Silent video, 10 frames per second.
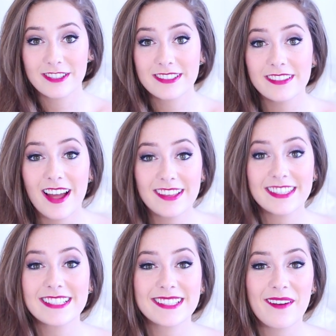There's a lot of
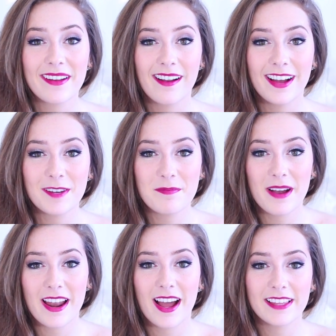things going on,
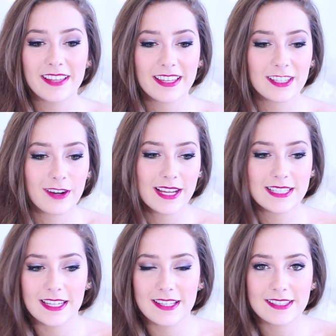but I like the
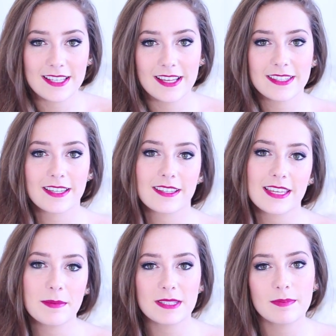craziness because it
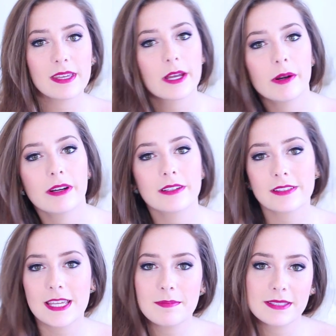keeps me
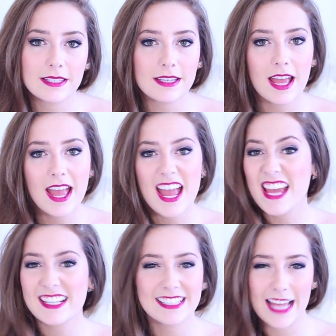going, keeps it
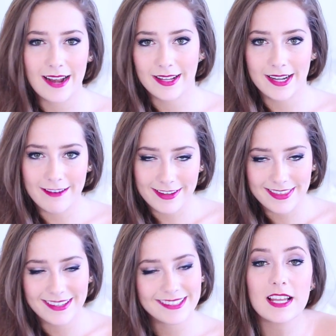exciting and
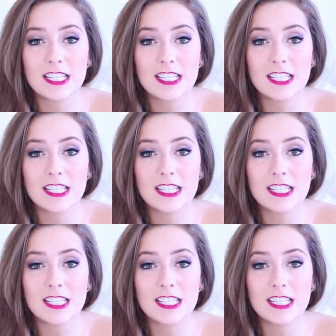everything.